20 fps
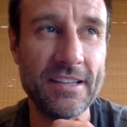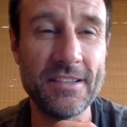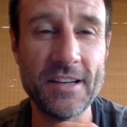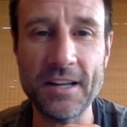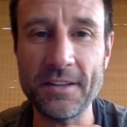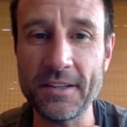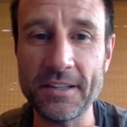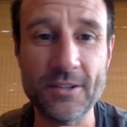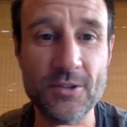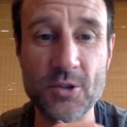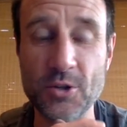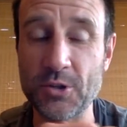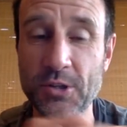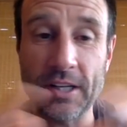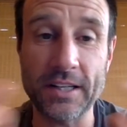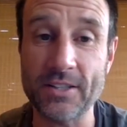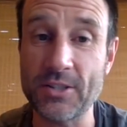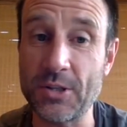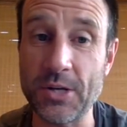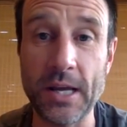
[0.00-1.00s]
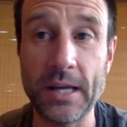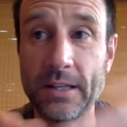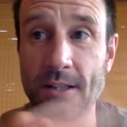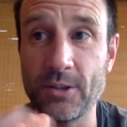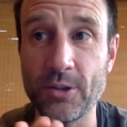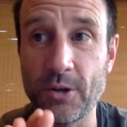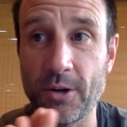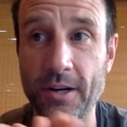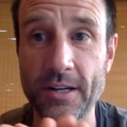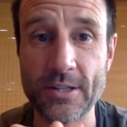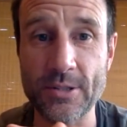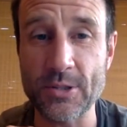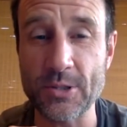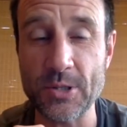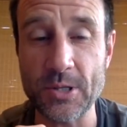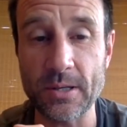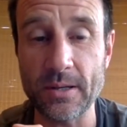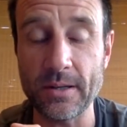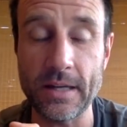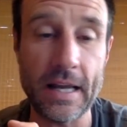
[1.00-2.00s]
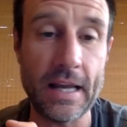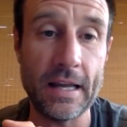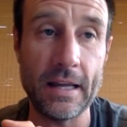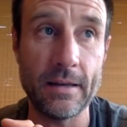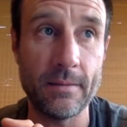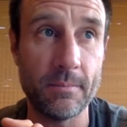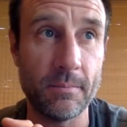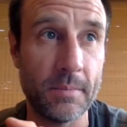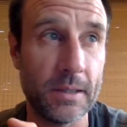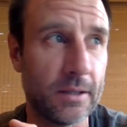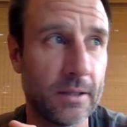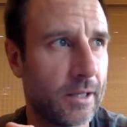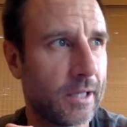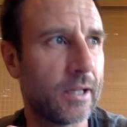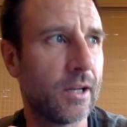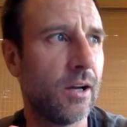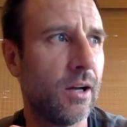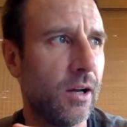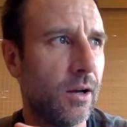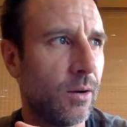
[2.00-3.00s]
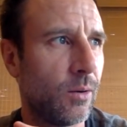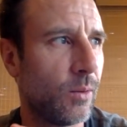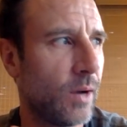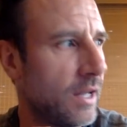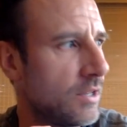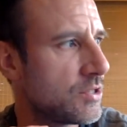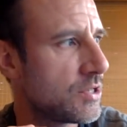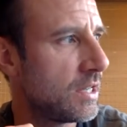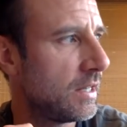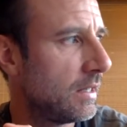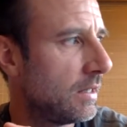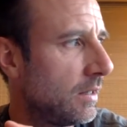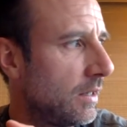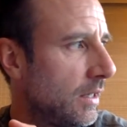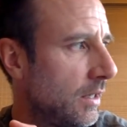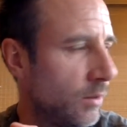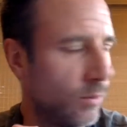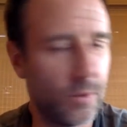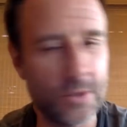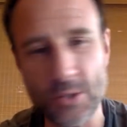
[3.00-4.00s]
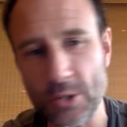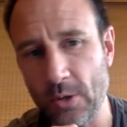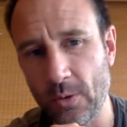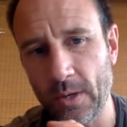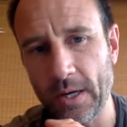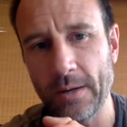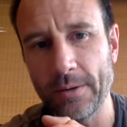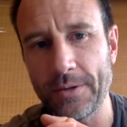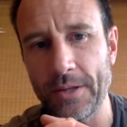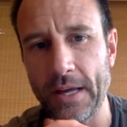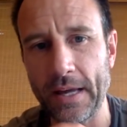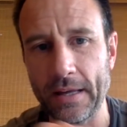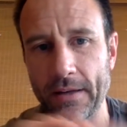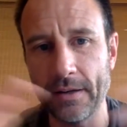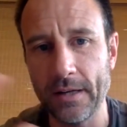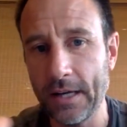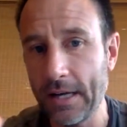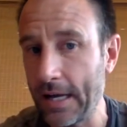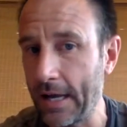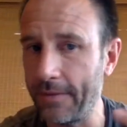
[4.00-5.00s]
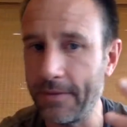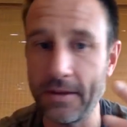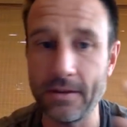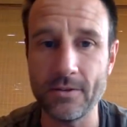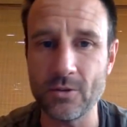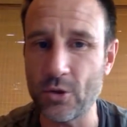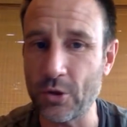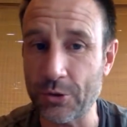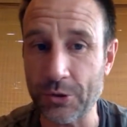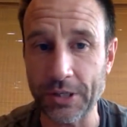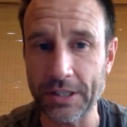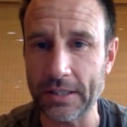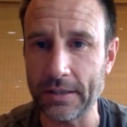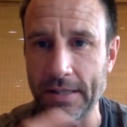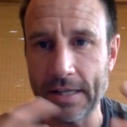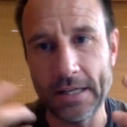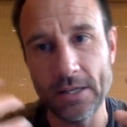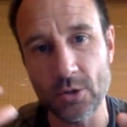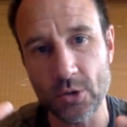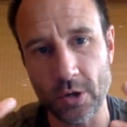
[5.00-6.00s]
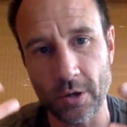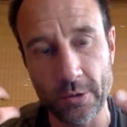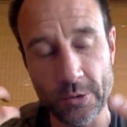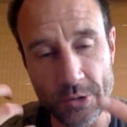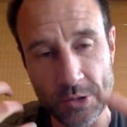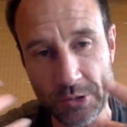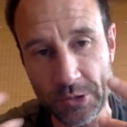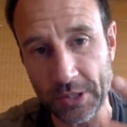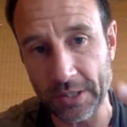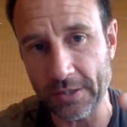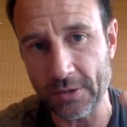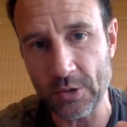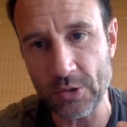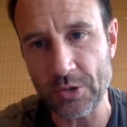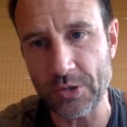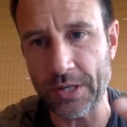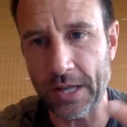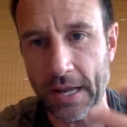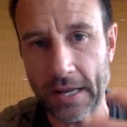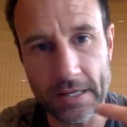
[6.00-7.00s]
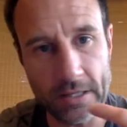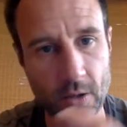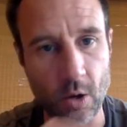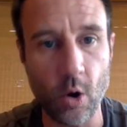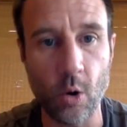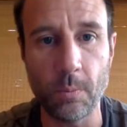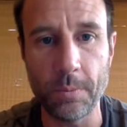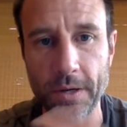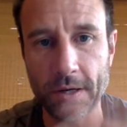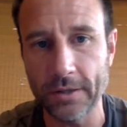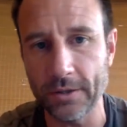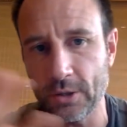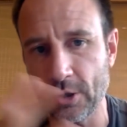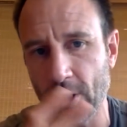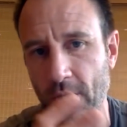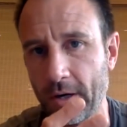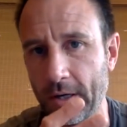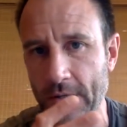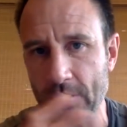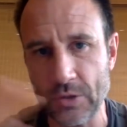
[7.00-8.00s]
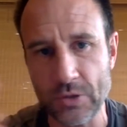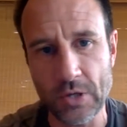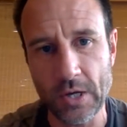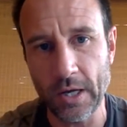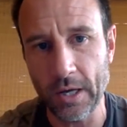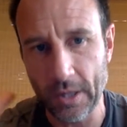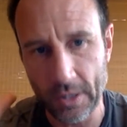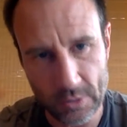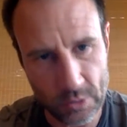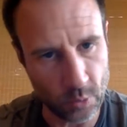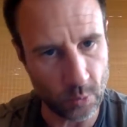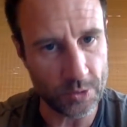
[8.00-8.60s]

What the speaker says: I think it's just like staying curious and being like, why is that? What's going on with that? And then just like in the intros, it's like staying open and curious to